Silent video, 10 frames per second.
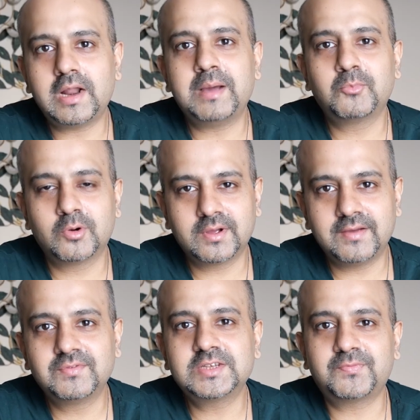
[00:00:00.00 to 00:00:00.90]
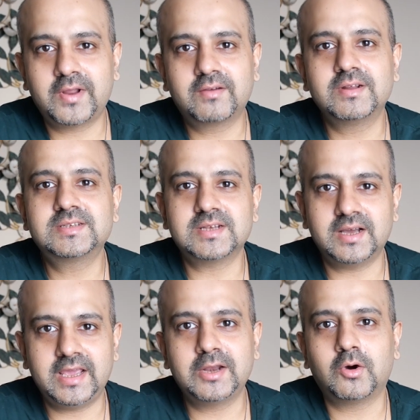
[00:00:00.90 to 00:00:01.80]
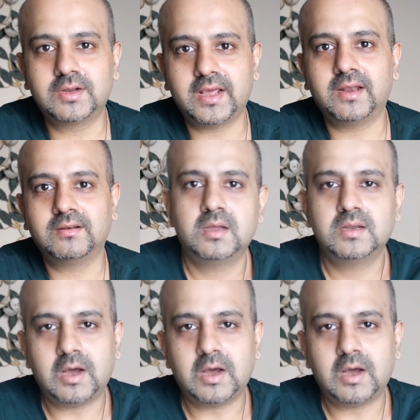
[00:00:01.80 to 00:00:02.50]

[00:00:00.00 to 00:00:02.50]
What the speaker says: I'm going to give this fragrance a 8 on 10.